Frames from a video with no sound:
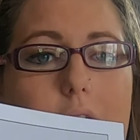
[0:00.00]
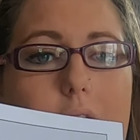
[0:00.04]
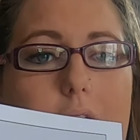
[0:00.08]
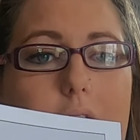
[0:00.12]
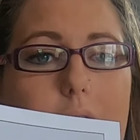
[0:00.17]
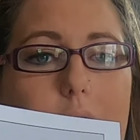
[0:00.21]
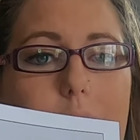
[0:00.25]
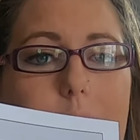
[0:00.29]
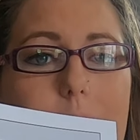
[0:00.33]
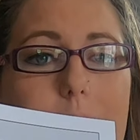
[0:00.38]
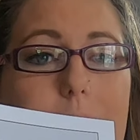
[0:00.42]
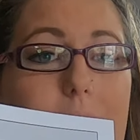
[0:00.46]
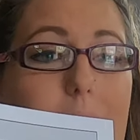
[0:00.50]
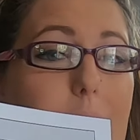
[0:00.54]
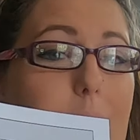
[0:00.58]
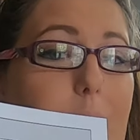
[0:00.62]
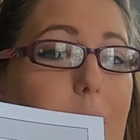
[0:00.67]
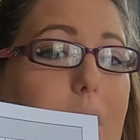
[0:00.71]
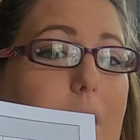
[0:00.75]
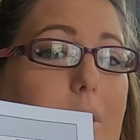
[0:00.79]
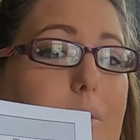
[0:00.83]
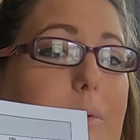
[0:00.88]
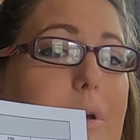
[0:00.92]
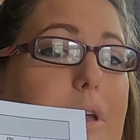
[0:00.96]
That
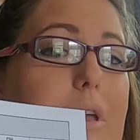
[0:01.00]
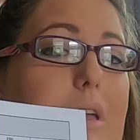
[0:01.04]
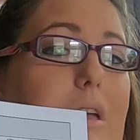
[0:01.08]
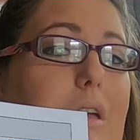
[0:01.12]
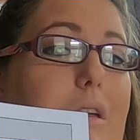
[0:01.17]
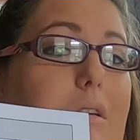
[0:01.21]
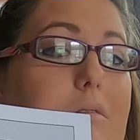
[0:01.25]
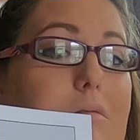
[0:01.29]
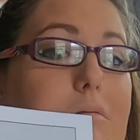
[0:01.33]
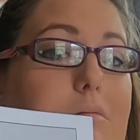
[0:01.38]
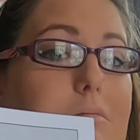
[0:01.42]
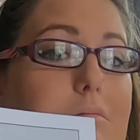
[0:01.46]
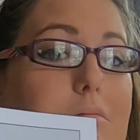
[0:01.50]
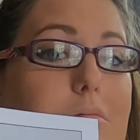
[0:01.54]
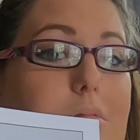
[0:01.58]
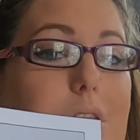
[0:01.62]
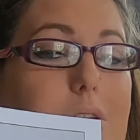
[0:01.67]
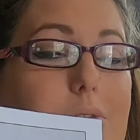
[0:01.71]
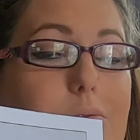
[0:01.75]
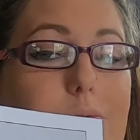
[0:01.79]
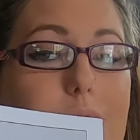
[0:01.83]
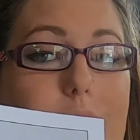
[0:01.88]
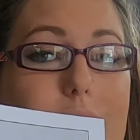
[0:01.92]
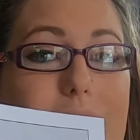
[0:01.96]
way we can,
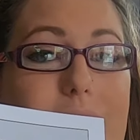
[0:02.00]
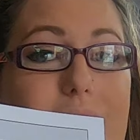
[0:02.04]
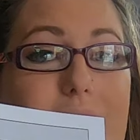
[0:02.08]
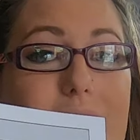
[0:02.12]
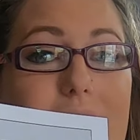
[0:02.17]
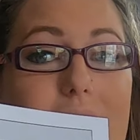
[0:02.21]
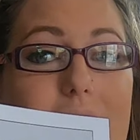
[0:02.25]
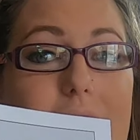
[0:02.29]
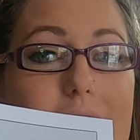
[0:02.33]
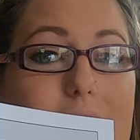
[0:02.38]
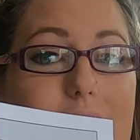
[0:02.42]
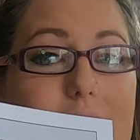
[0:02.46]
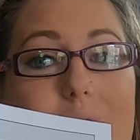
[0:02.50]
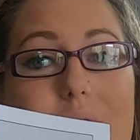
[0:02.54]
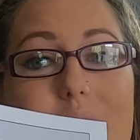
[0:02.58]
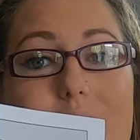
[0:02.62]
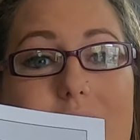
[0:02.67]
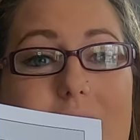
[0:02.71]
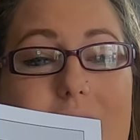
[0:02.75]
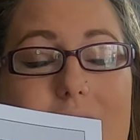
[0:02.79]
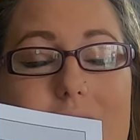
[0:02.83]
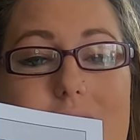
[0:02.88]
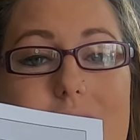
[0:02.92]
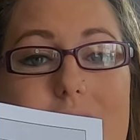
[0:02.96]
if we feel like
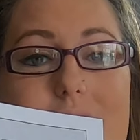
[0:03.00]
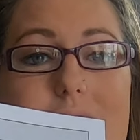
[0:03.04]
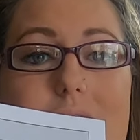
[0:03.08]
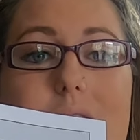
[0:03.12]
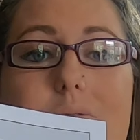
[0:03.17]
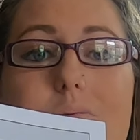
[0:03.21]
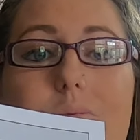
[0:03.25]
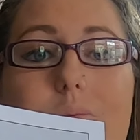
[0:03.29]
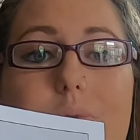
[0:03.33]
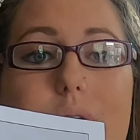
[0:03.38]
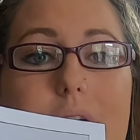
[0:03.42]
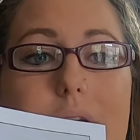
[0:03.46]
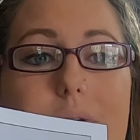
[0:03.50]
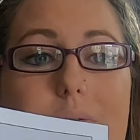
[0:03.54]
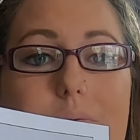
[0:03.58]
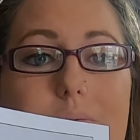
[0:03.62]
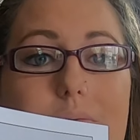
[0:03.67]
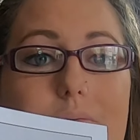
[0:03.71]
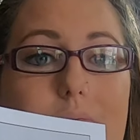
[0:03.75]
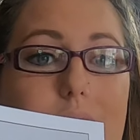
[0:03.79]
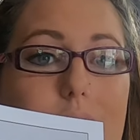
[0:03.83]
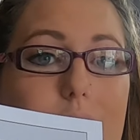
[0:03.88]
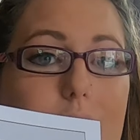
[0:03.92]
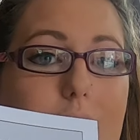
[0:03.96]
going out to eat, we
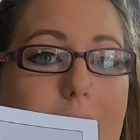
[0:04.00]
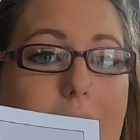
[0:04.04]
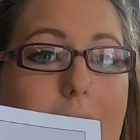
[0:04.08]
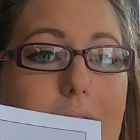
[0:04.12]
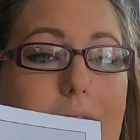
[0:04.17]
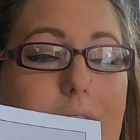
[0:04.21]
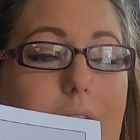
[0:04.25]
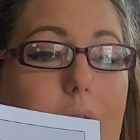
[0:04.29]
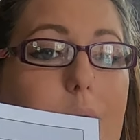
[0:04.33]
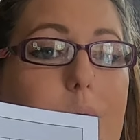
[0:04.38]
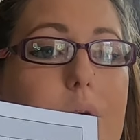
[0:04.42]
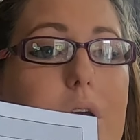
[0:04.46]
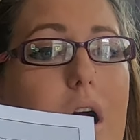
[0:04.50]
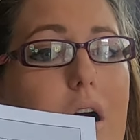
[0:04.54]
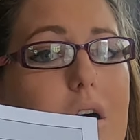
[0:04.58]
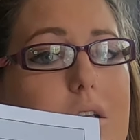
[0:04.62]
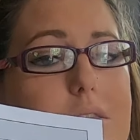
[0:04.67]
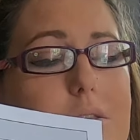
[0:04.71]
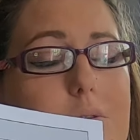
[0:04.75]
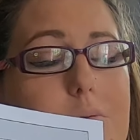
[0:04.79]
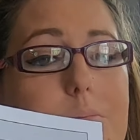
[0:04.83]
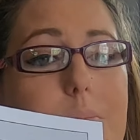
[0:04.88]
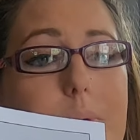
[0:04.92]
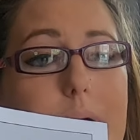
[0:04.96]
will have that. We
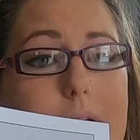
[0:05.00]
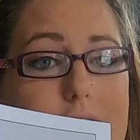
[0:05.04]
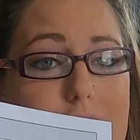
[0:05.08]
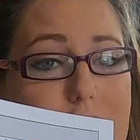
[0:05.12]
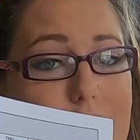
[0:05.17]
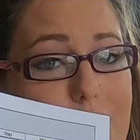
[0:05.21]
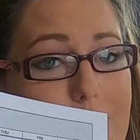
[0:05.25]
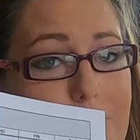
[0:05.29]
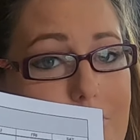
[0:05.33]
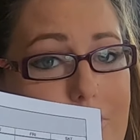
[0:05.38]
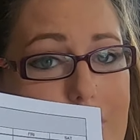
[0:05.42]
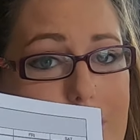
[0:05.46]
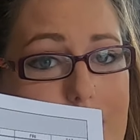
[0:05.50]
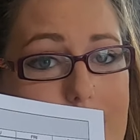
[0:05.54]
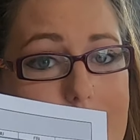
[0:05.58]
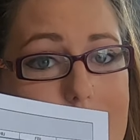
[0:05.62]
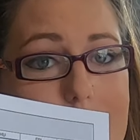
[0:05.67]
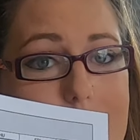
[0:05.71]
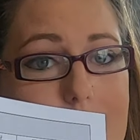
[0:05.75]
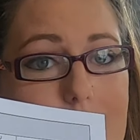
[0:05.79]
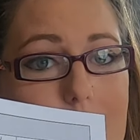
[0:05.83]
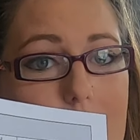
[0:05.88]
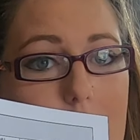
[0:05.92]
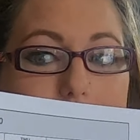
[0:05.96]
also budget for
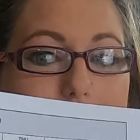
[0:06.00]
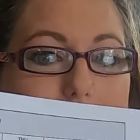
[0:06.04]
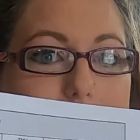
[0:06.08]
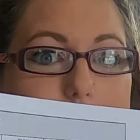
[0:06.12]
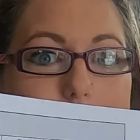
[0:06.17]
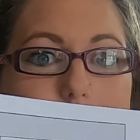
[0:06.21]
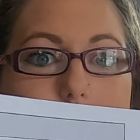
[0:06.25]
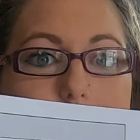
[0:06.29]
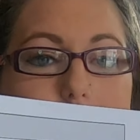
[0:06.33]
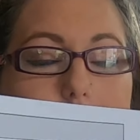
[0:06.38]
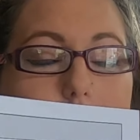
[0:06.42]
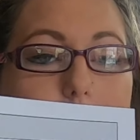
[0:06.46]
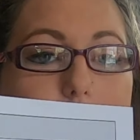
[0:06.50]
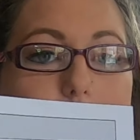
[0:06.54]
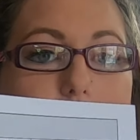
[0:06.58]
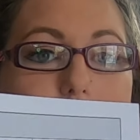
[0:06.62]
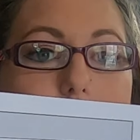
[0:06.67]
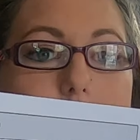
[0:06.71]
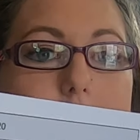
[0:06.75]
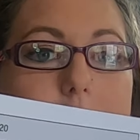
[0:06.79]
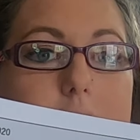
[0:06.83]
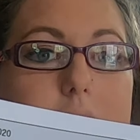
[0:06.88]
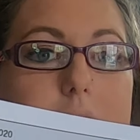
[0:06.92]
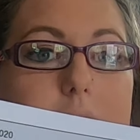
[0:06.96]
this. That does not
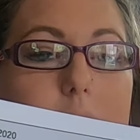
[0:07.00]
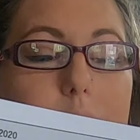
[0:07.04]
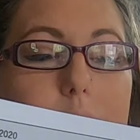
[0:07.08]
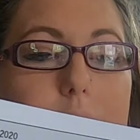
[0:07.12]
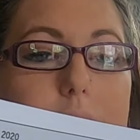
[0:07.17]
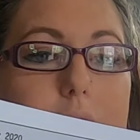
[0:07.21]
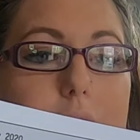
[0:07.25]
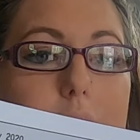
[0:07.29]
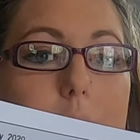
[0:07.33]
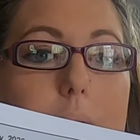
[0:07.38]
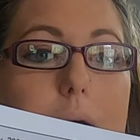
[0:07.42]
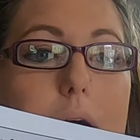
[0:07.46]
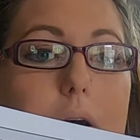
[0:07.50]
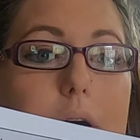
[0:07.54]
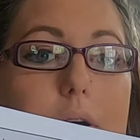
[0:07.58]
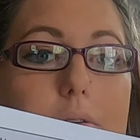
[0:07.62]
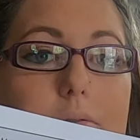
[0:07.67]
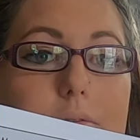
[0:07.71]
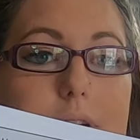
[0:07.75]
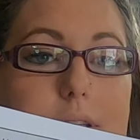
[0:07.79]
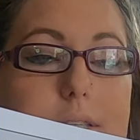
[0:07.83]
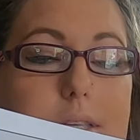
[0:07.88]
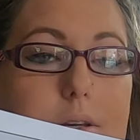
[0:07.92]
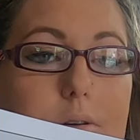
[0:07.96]
mean that we go out
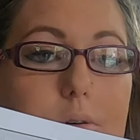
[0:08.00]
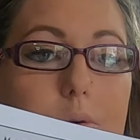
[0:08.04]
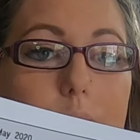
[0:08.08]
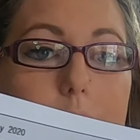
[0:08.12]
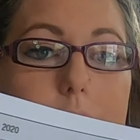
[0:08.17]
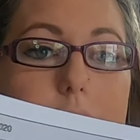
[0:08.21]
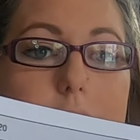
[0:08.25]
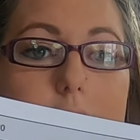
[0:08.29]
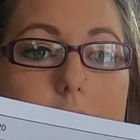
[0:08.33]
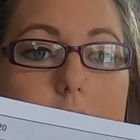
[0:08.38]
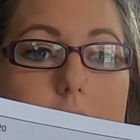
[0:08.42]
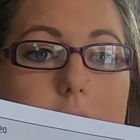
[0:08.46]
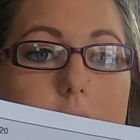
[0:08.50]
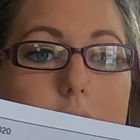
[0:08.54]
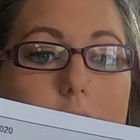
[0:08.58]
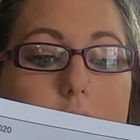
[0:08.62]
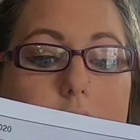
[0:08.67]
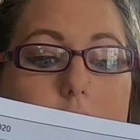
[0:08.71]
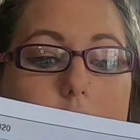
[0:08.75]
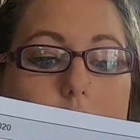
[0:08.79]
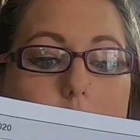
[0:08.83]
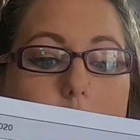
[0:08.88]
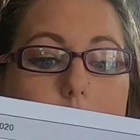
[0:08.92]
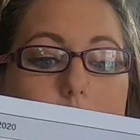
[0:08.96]
every single
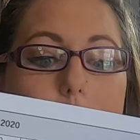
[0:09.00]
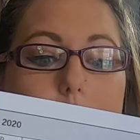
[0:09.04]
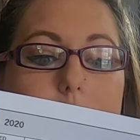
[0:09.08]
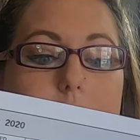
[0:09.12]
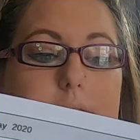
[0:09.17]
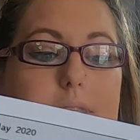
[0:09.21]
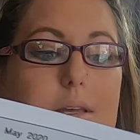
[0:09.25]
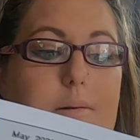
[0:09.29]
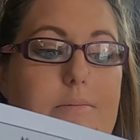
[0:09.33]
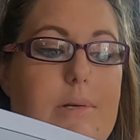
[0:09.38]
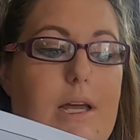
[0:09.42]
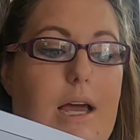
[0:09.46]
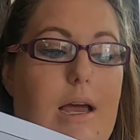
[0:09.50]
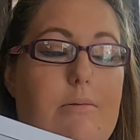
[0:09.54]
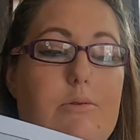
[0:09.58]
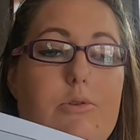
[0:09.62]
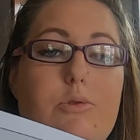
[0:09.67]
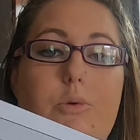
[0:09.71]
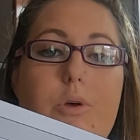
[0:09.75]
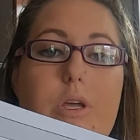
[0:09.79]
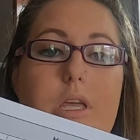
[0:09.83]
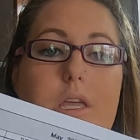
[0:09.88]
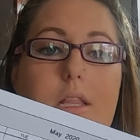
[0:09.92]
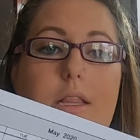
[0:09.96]
weekend. We
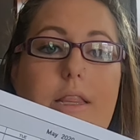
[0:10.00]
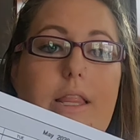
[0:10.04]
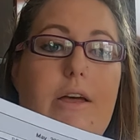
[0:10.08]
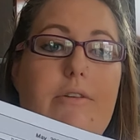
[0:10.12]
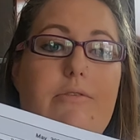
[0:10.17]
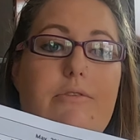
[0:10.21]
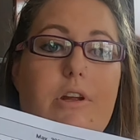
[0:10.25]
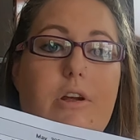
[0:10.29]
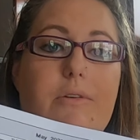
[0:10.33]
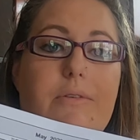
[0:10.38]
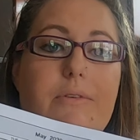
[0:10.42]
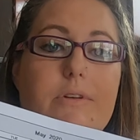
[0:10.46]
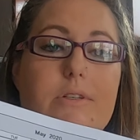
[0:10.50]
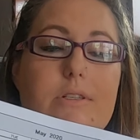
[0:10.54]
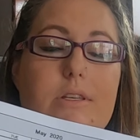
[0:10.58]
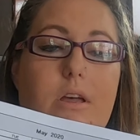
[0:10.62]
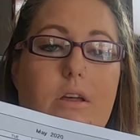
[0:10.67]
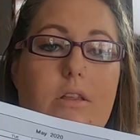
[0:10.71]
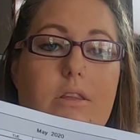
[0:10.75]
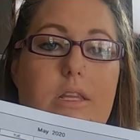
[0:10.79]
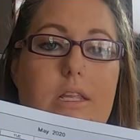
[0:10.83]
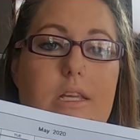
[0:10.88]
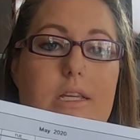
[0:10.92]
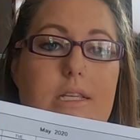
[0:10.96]
sometimes will eat leftovers
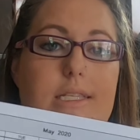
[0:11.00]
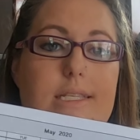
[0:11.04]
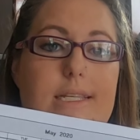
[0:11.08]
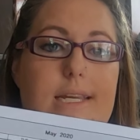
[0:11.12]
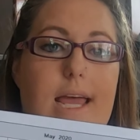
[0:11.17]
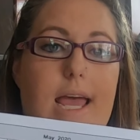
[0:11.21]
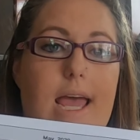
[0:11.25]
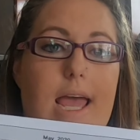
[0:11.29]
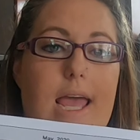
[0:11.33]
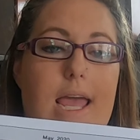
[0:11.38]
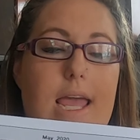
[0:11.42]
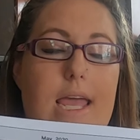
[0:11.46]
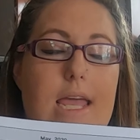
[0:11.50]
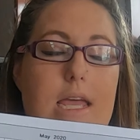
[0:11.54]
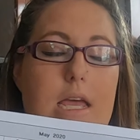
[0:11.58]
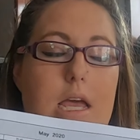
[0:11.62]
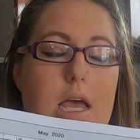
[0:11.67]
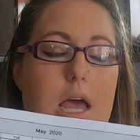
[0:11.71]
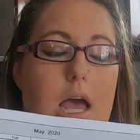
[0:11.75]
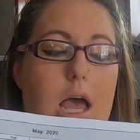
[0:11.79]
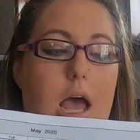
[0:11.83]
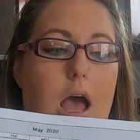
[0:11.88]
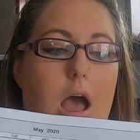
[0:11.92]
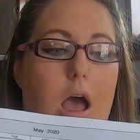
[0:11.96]
on this day.